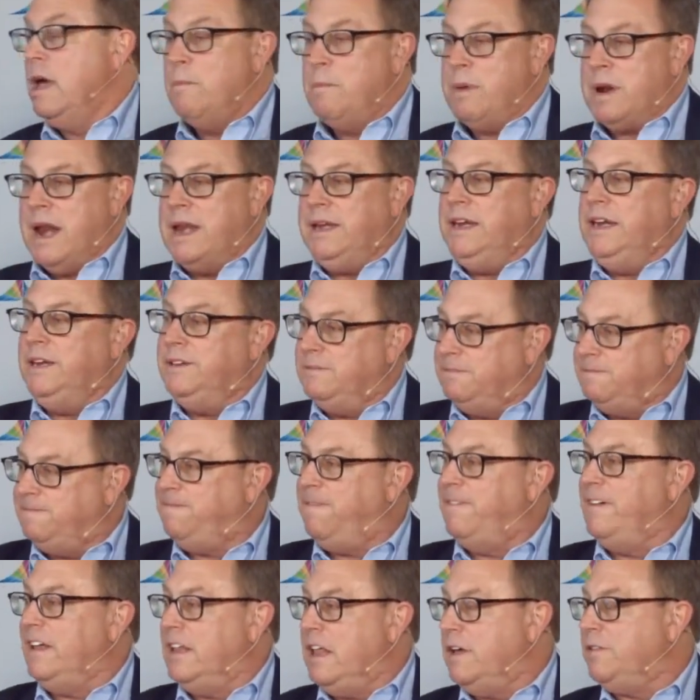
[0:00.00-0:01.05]
but I need to
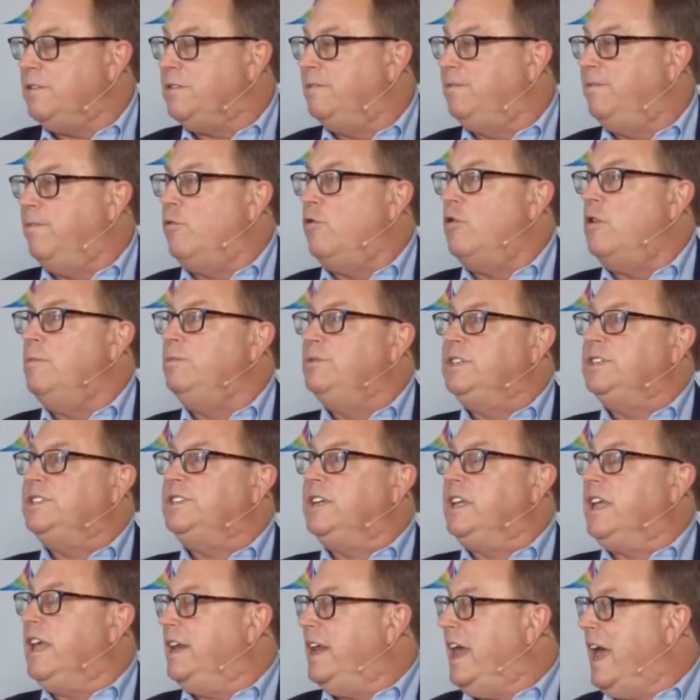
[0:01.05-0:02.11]
fill out the form just
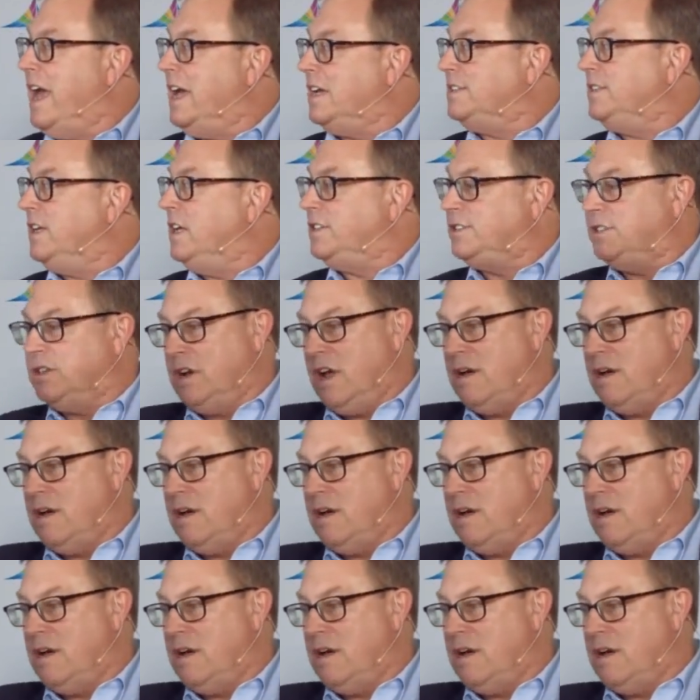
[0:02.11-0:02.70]
to get access,